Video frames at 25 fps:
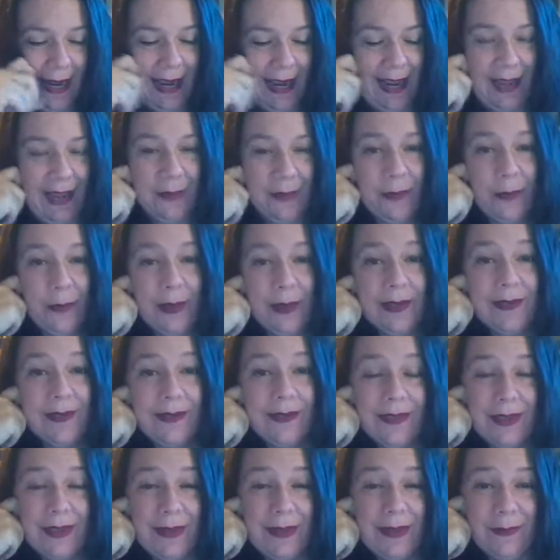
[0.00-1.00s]
And one
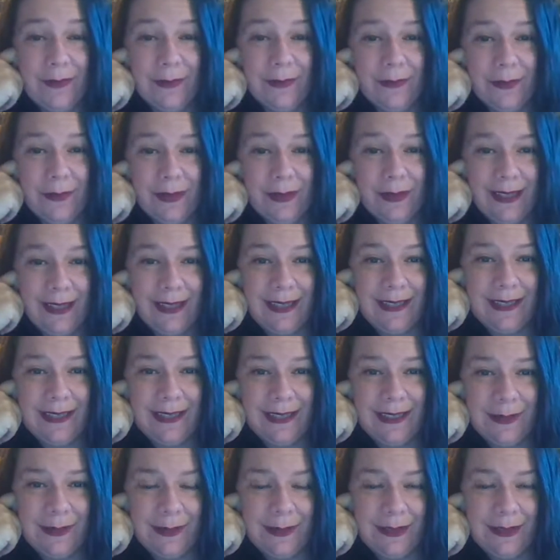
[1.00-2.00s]
of them relates
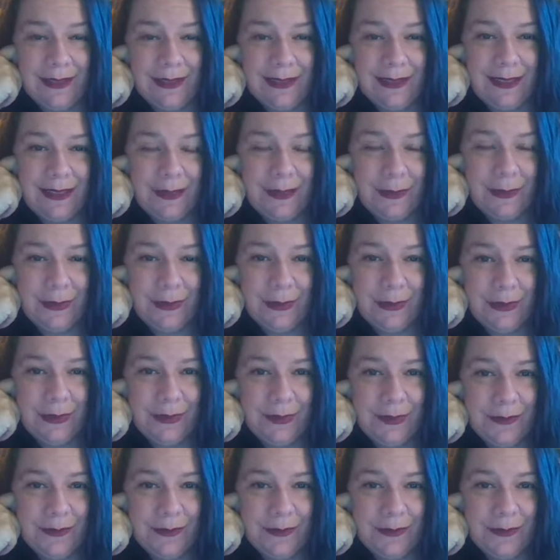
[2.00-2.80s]
to the simurg,